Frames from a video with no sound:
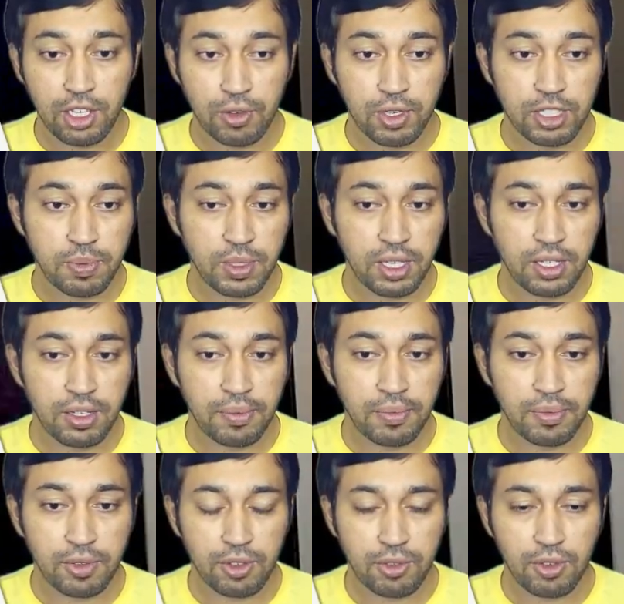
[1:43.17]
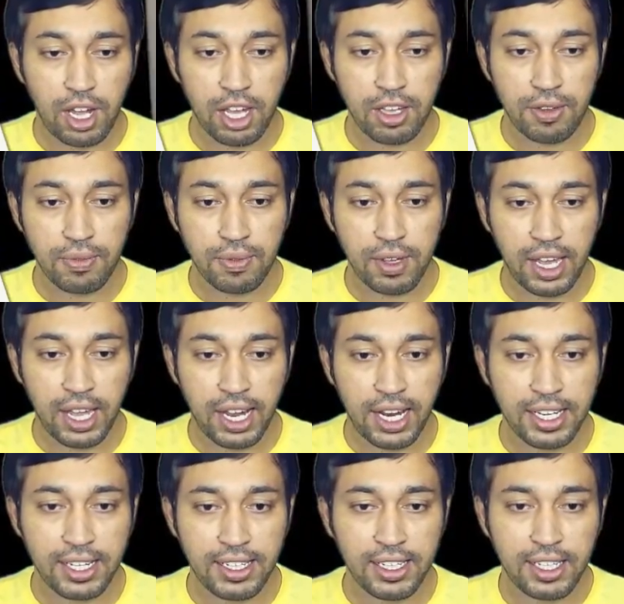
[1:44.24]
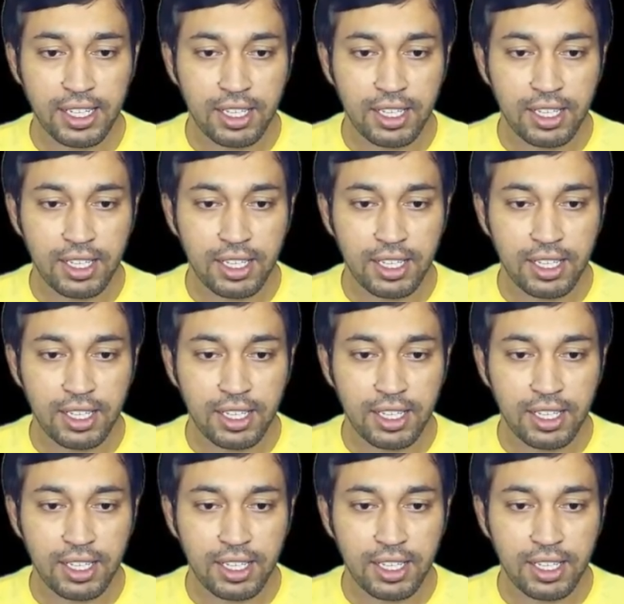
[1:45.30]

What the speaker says: USB drive, and